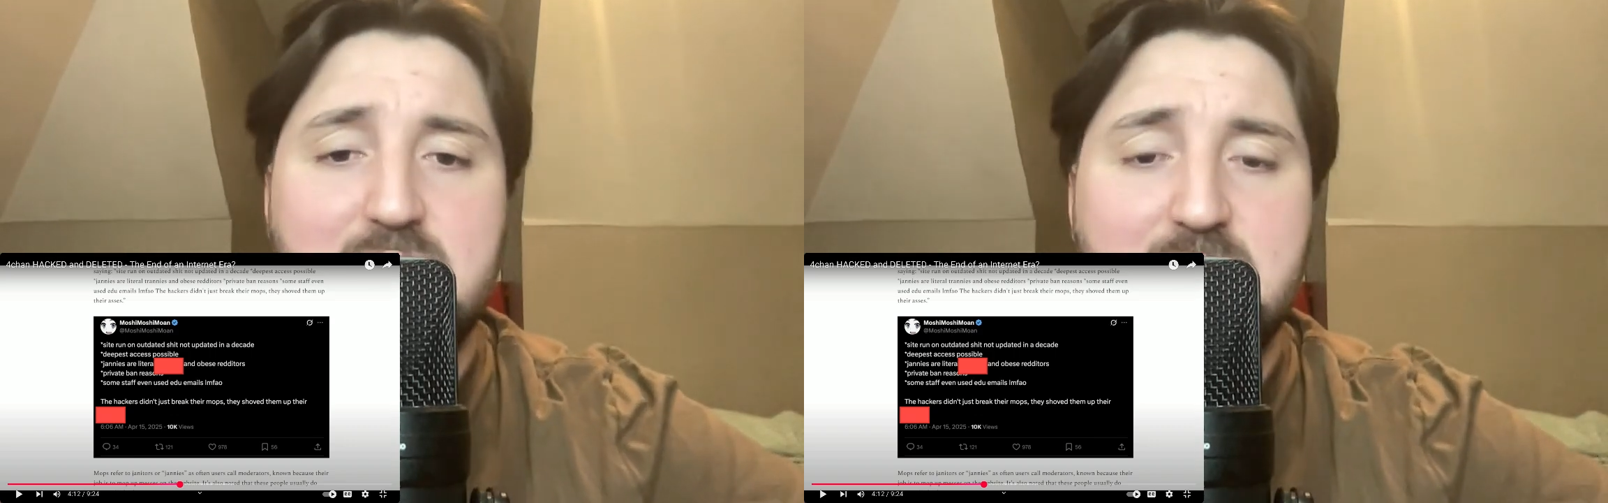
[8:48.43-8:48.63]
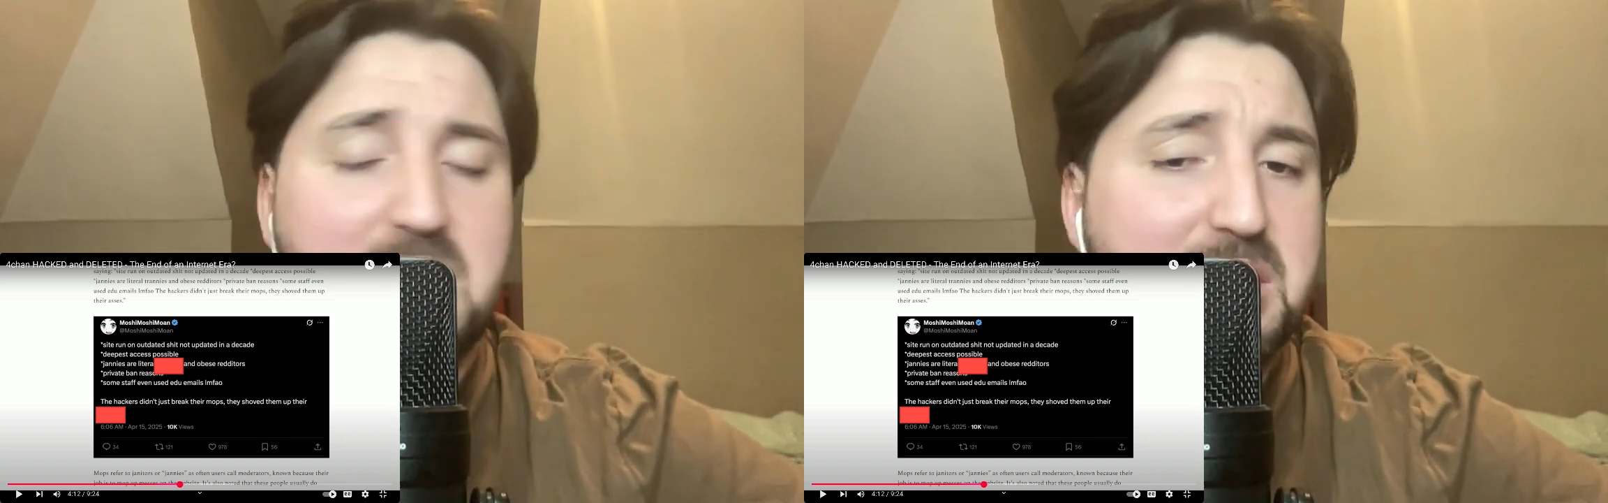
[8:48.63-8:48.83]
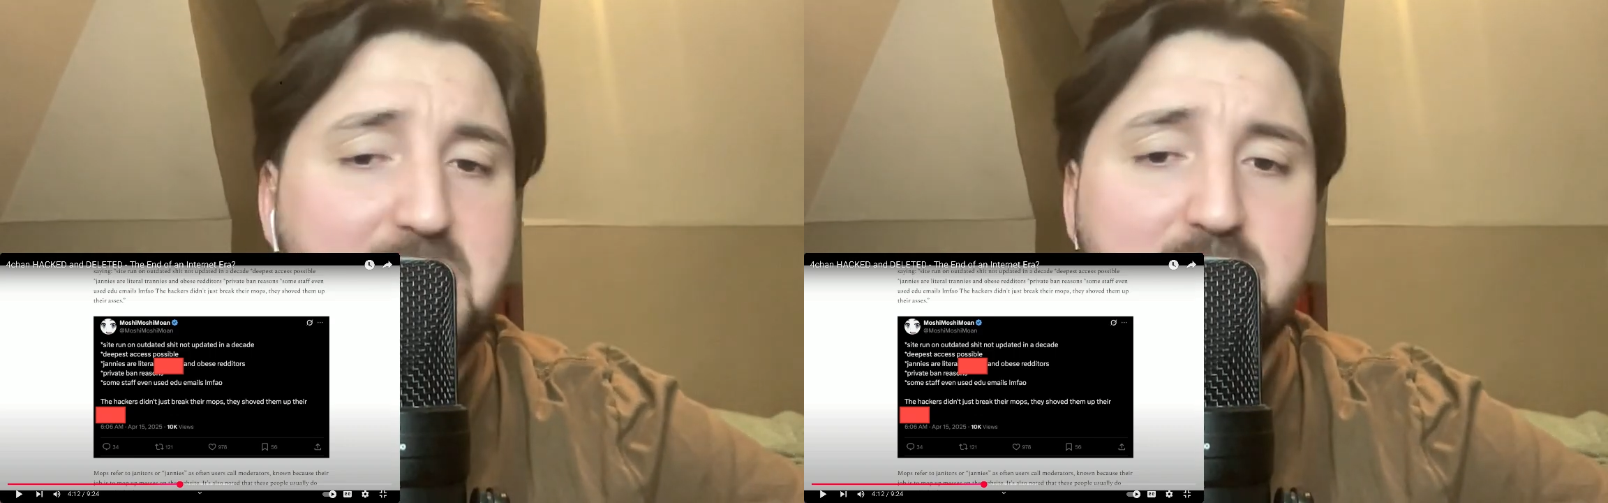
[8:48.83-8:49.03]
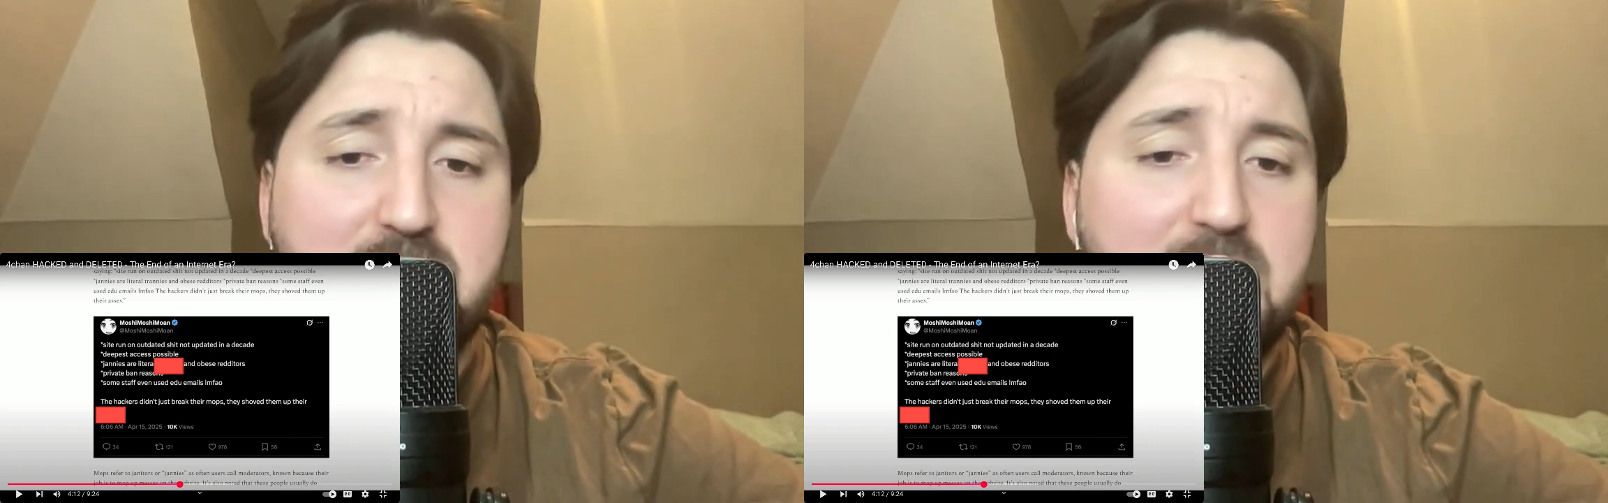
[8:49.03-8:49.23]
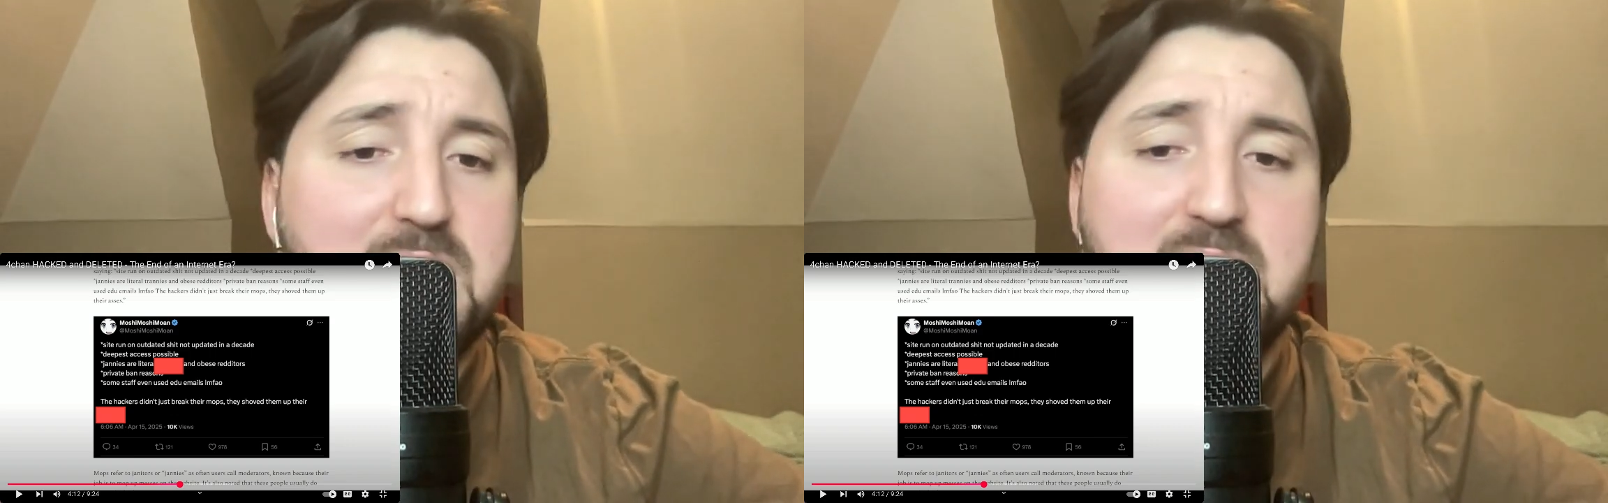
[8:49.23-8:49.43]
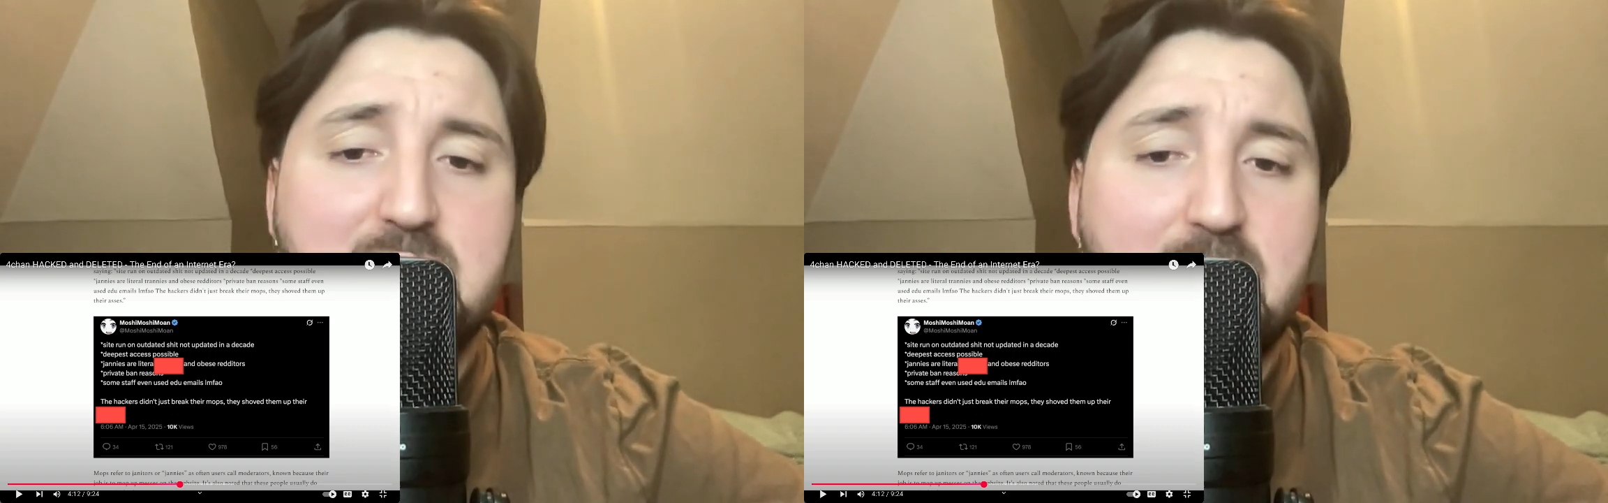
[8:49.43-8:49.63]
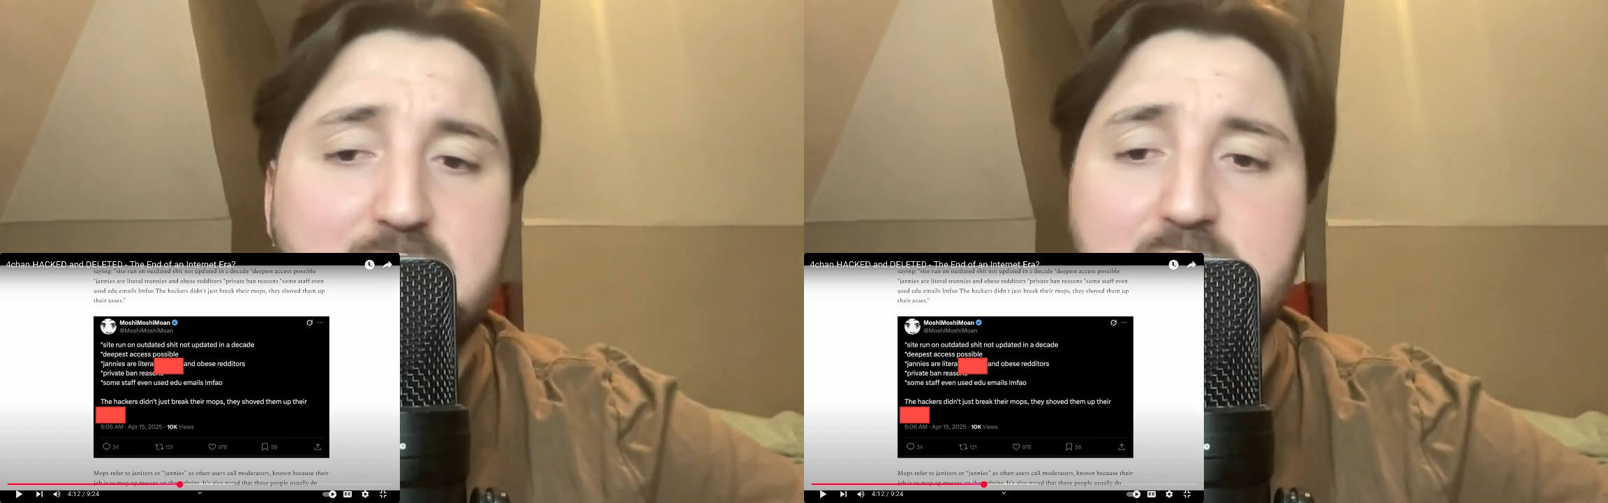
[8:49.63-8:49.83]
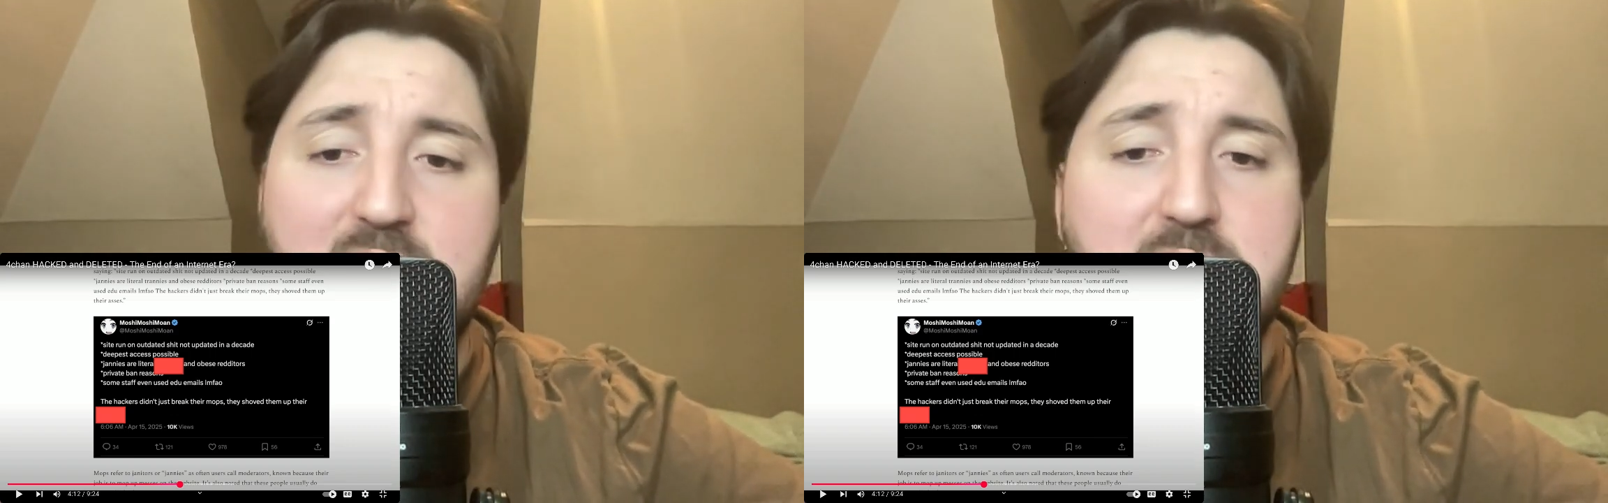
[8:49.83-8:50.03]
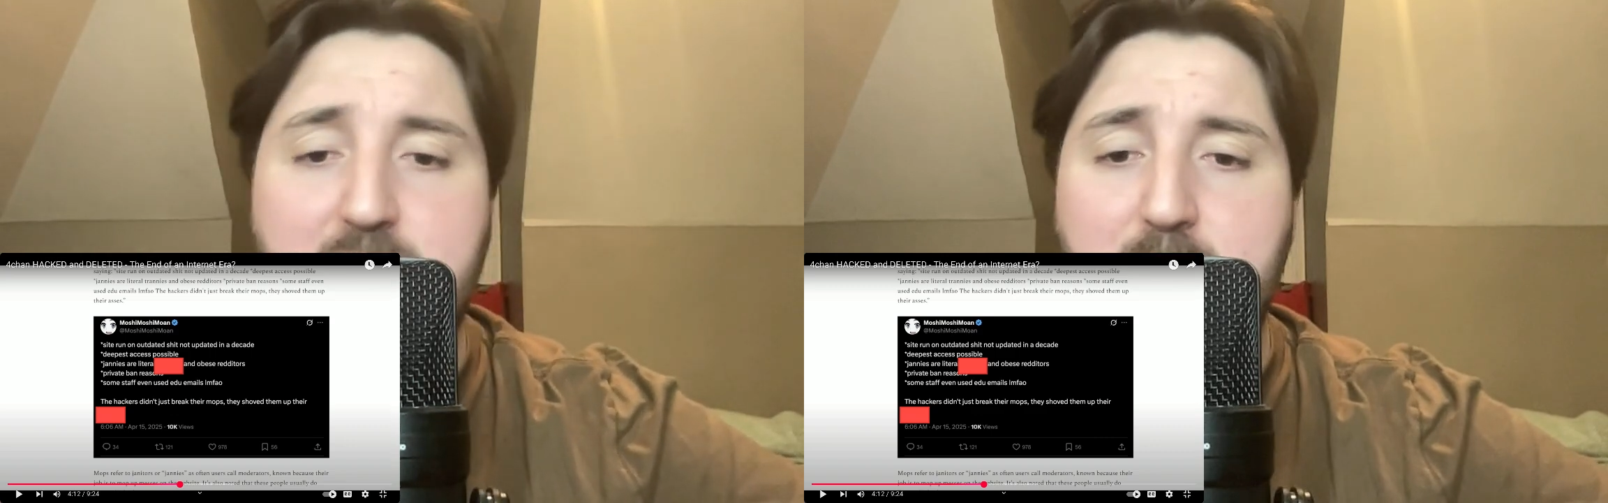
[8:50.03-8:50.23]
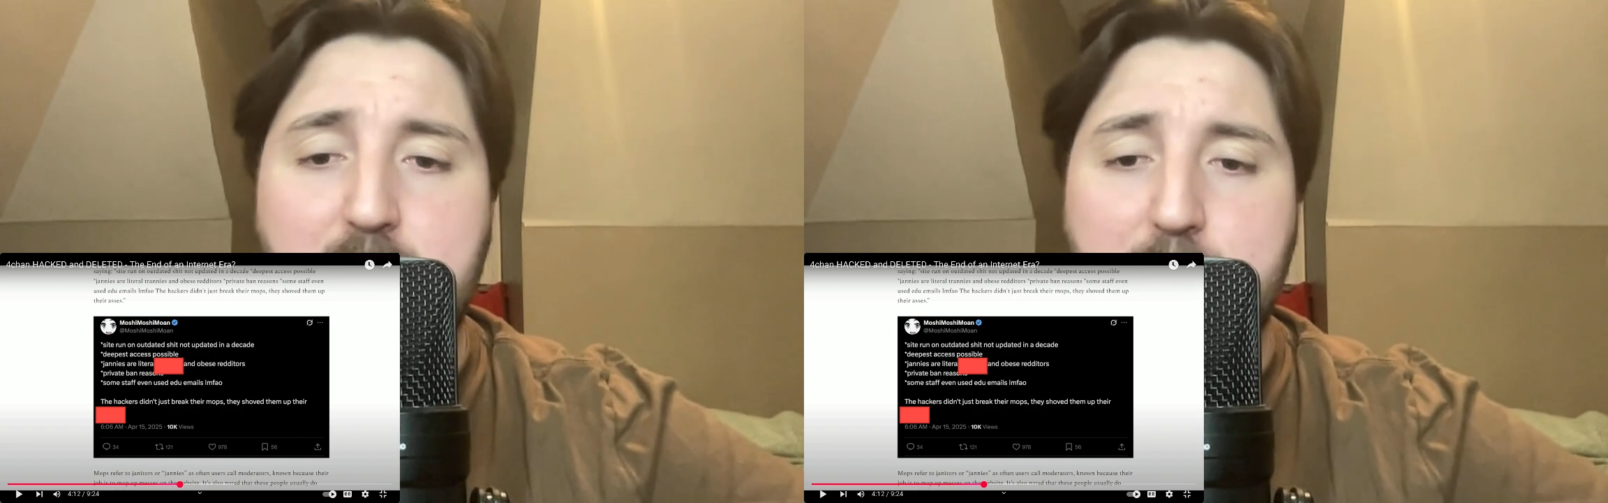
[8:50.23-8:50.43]
Like, it's just straight disgusting. I don't
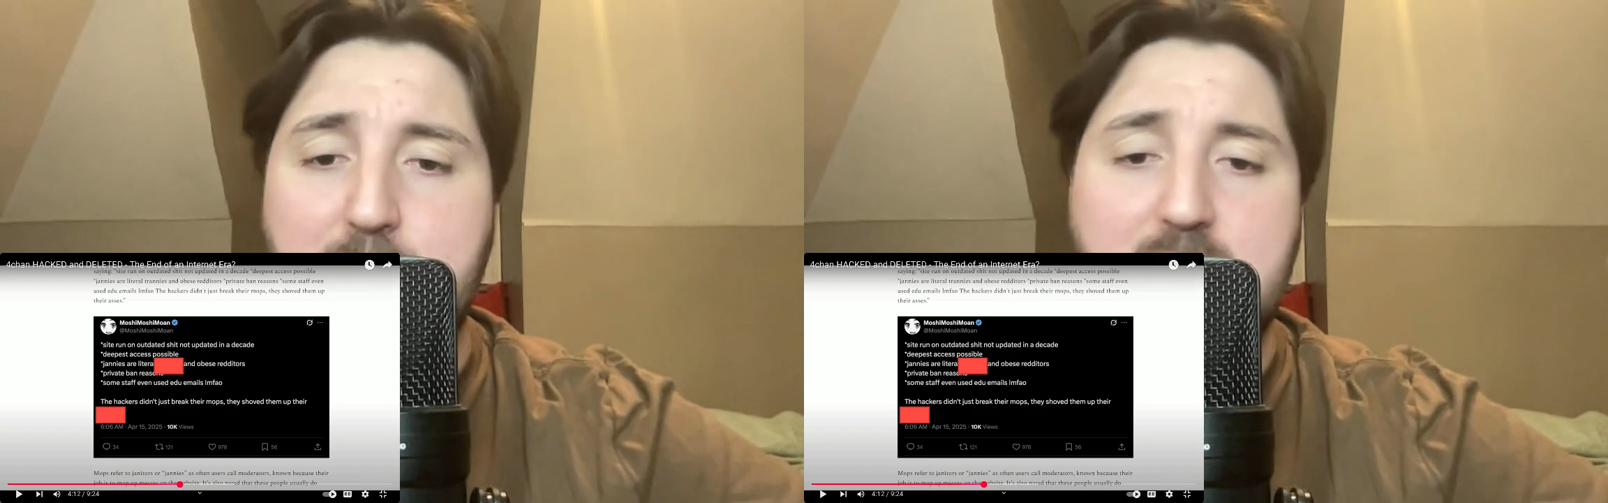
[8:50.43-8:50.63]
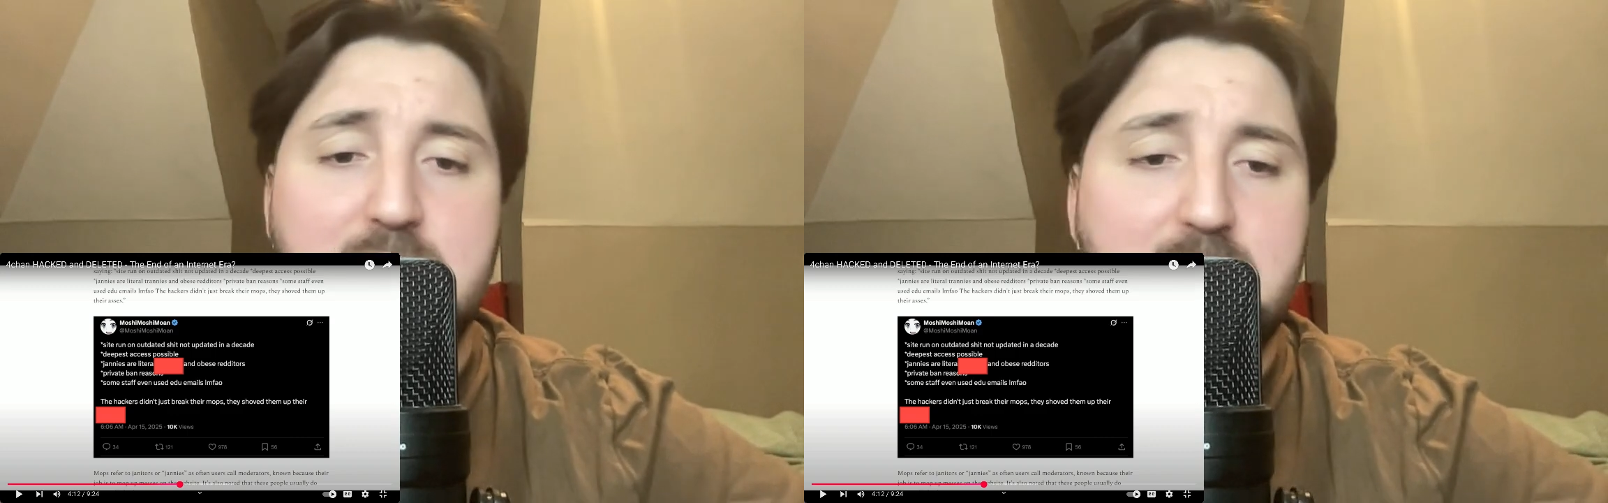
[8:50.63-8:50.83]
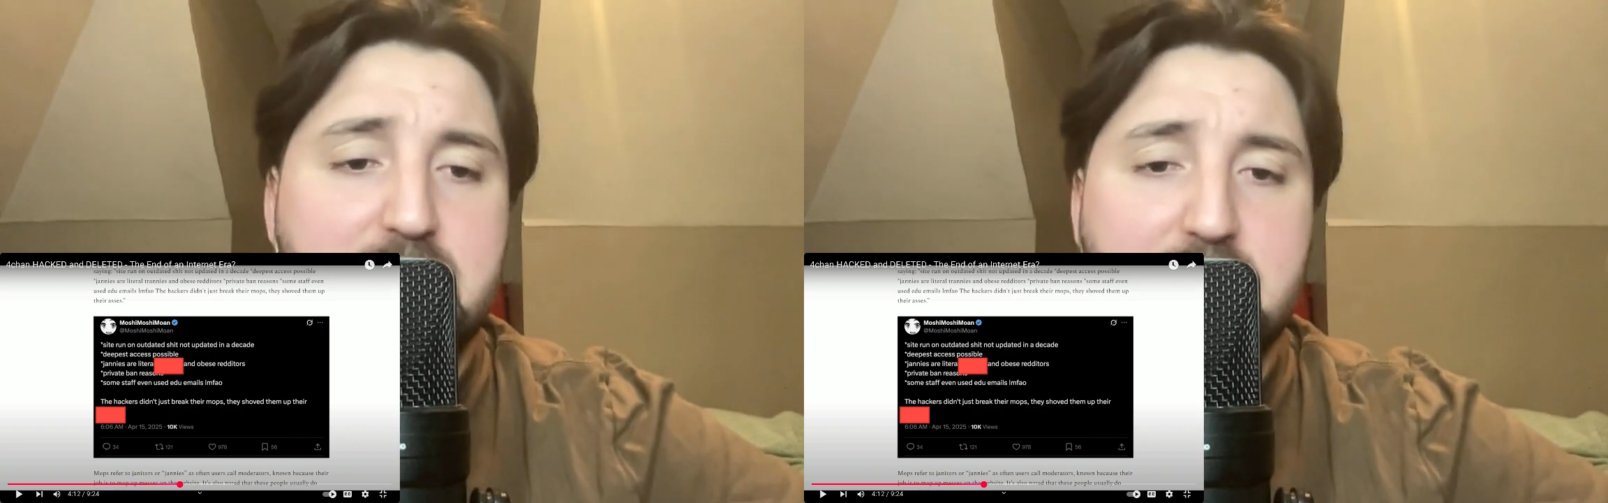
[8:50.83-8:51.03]
even want to make this.